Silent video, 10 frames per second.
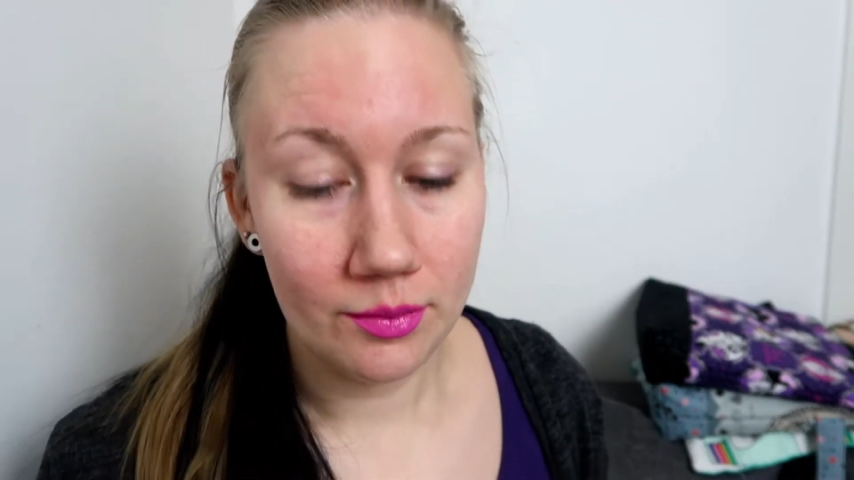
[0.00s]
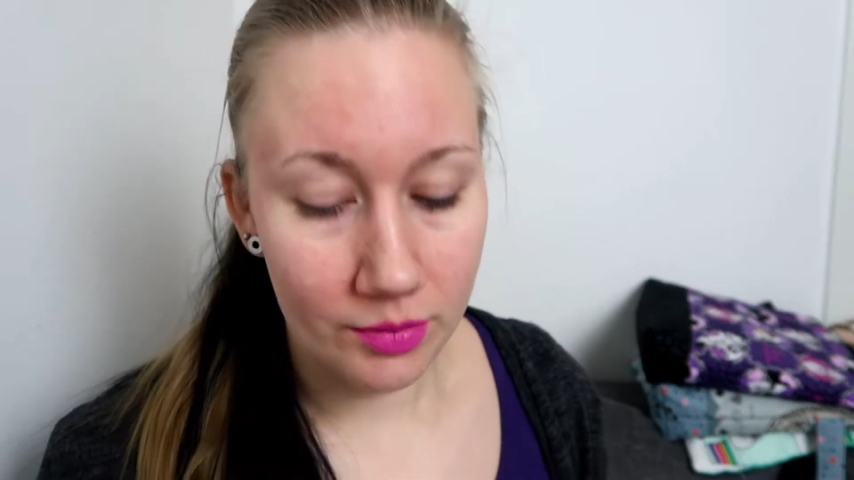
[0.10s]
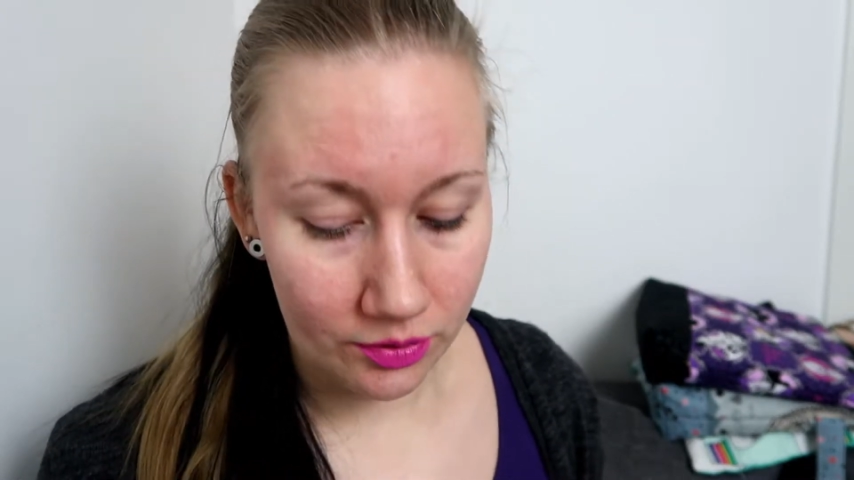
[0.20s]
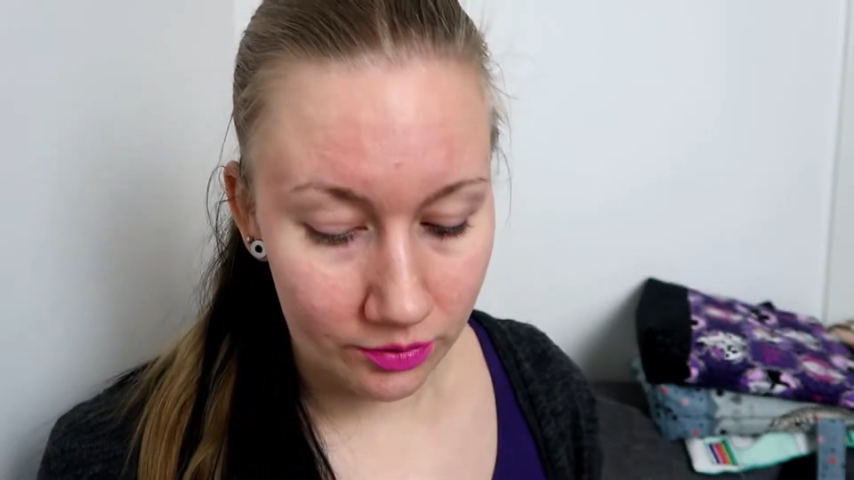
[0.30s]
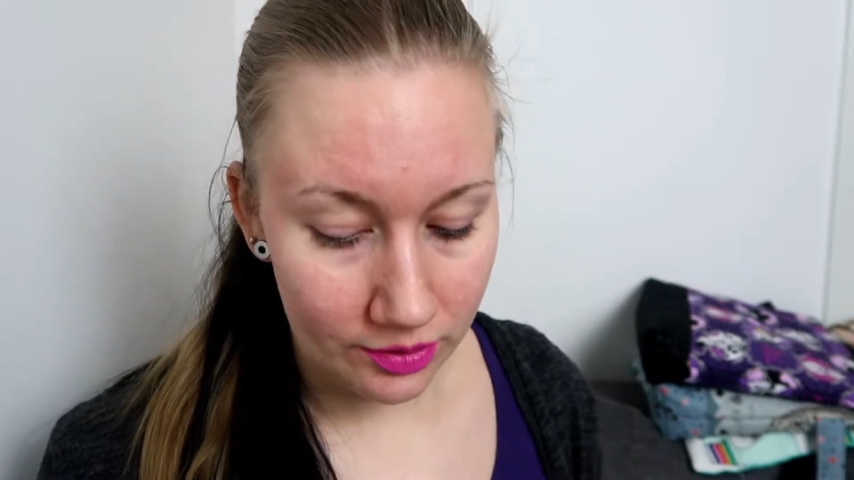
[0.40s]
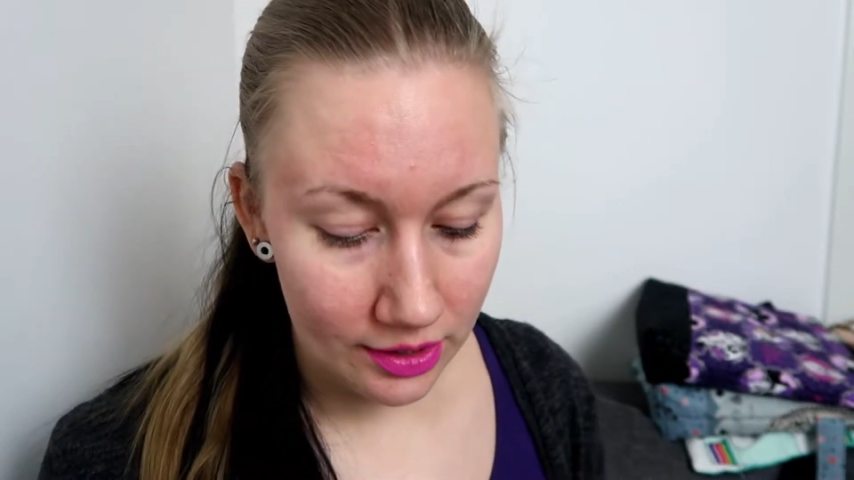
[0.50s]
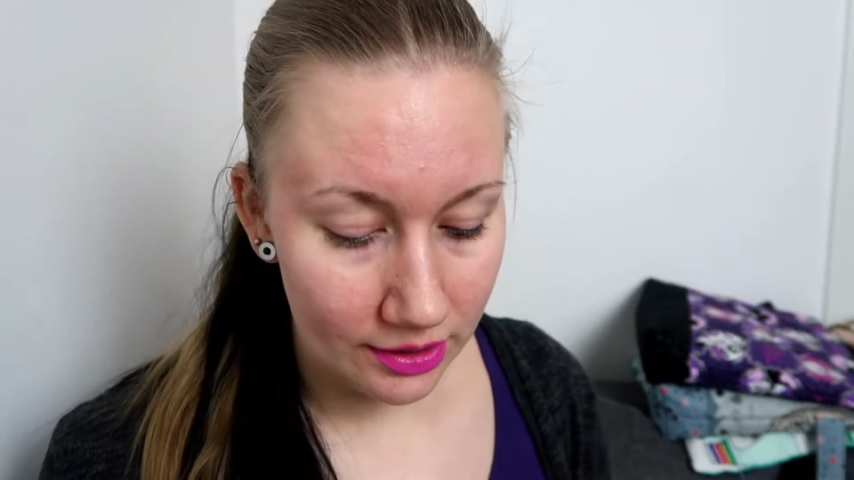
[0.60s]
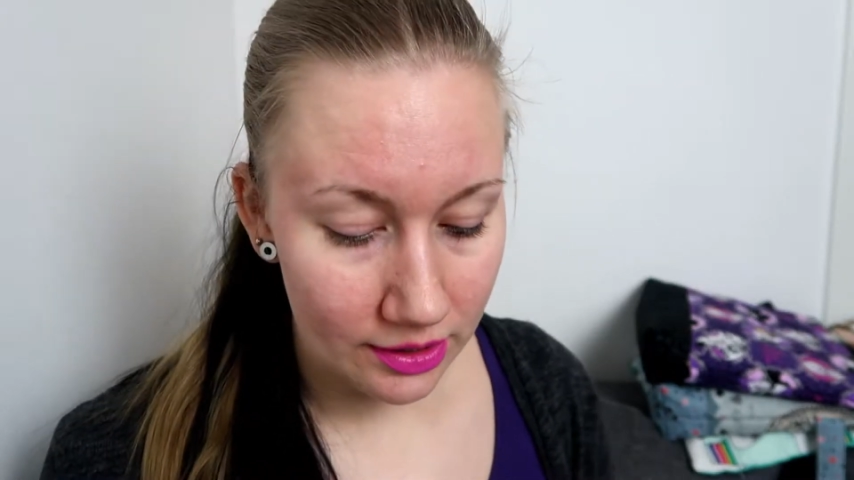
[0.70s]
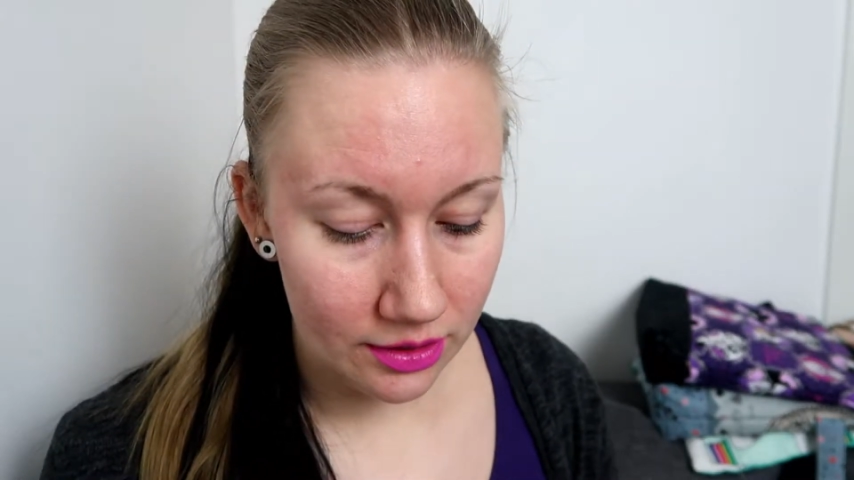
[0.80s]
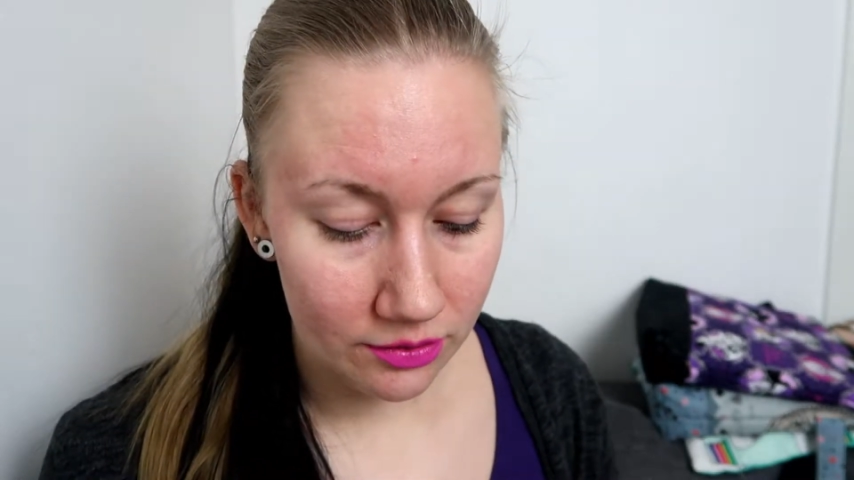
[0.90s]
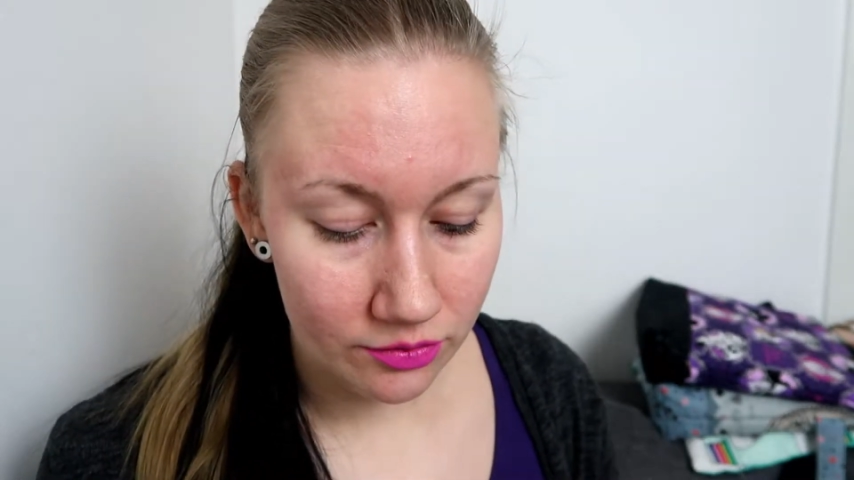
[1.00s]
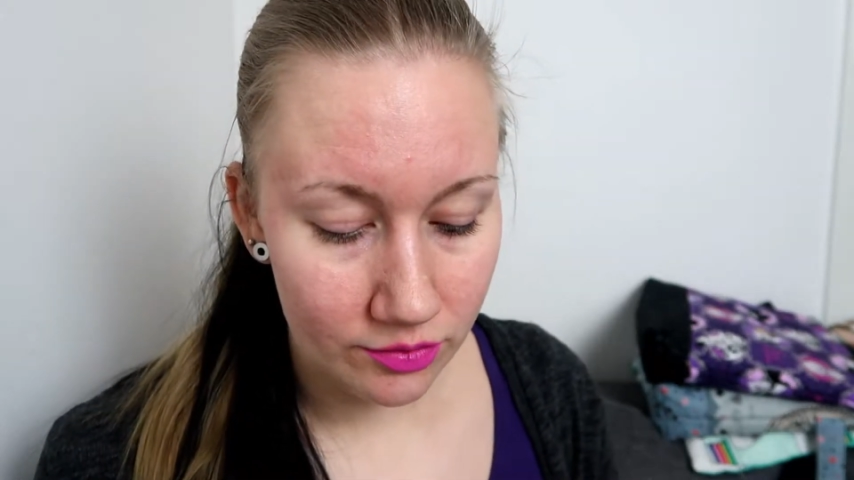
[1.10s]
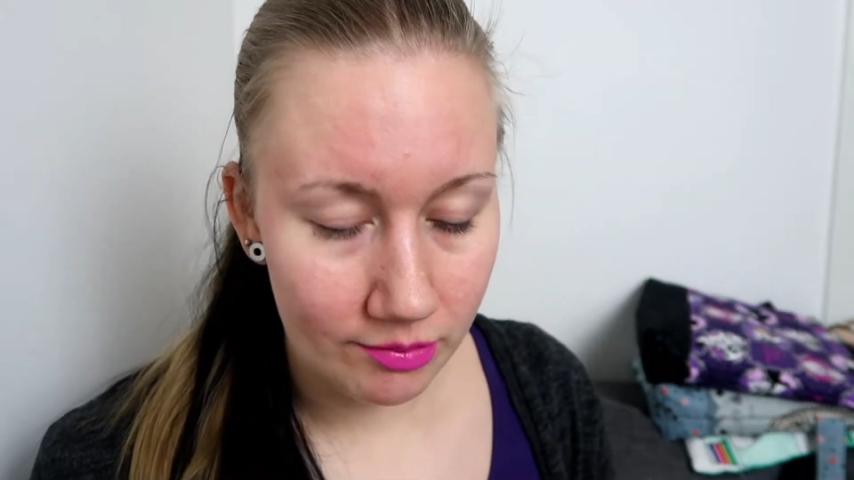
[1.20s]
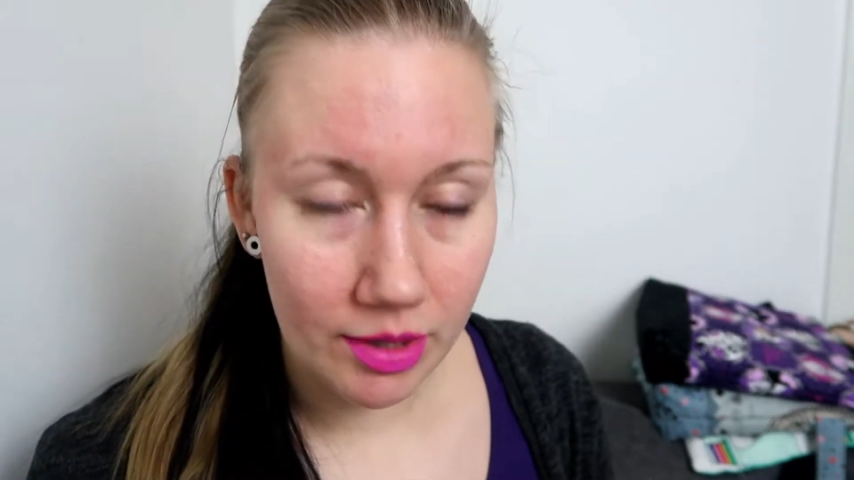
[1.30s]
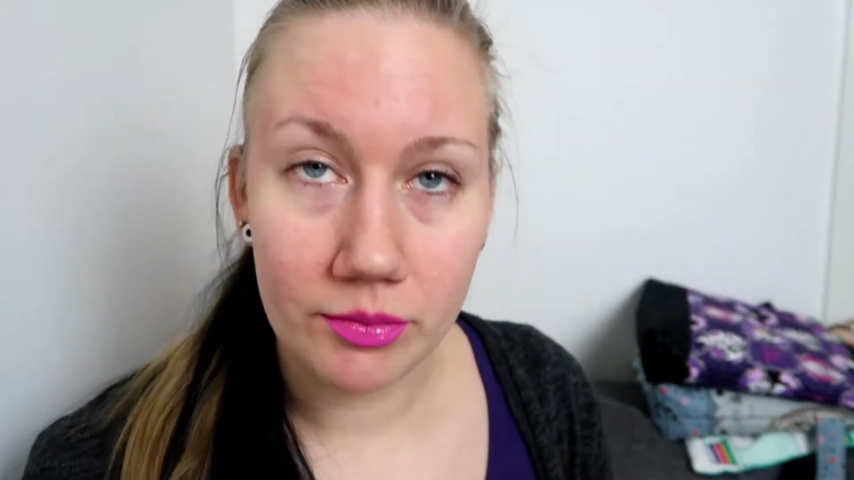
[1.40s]
because I didn't
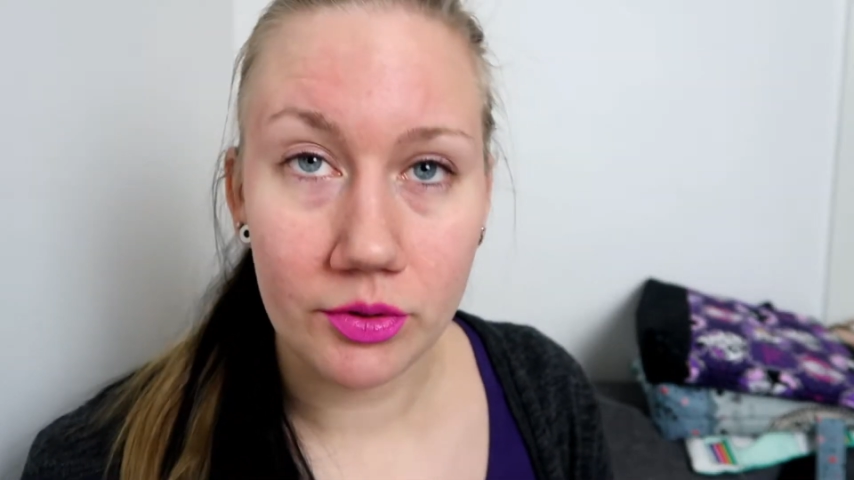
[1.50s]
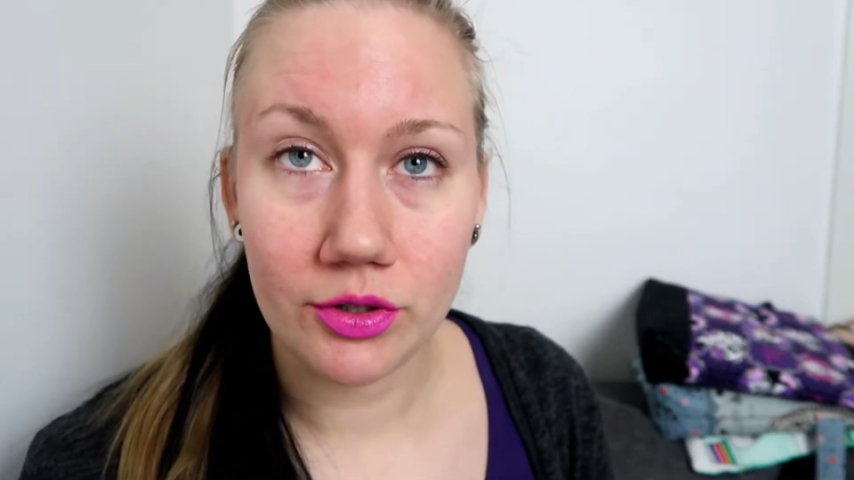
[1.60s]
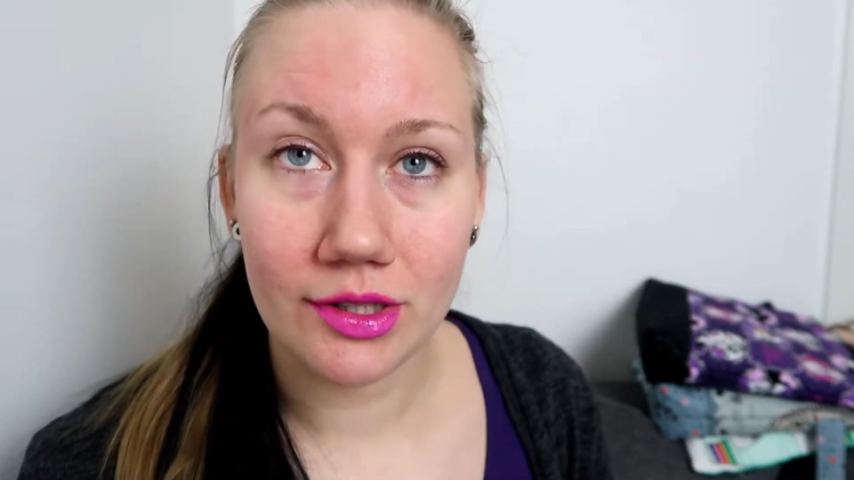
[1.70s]
remember to